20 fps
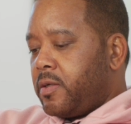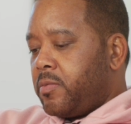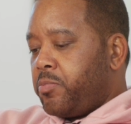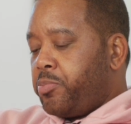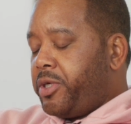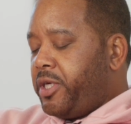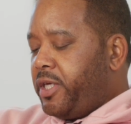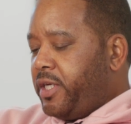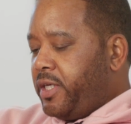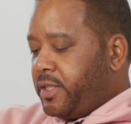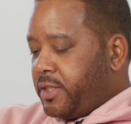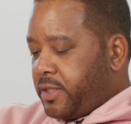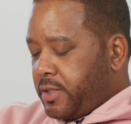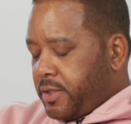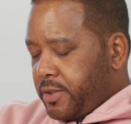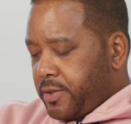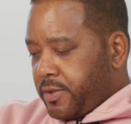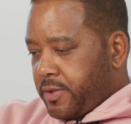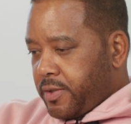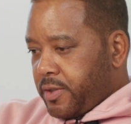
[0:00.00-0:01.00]
peace,
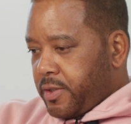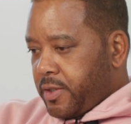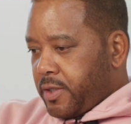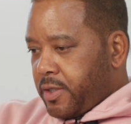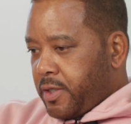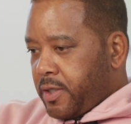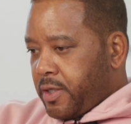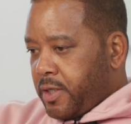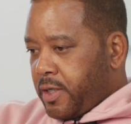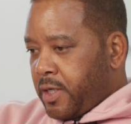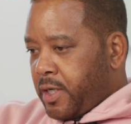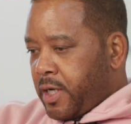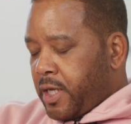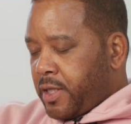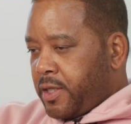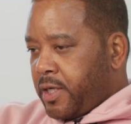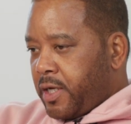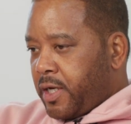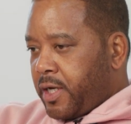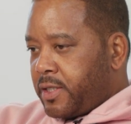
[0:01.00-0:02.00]
and I
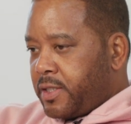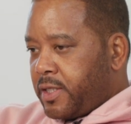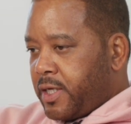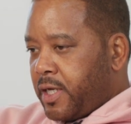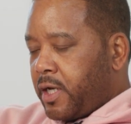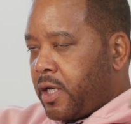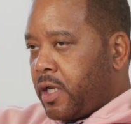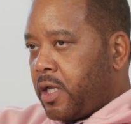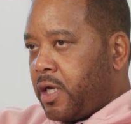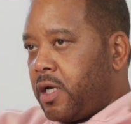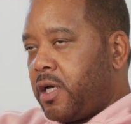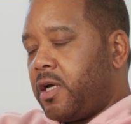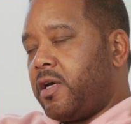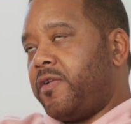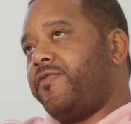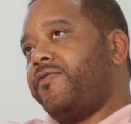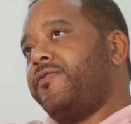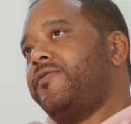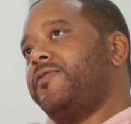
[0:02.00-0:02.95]
think I said love.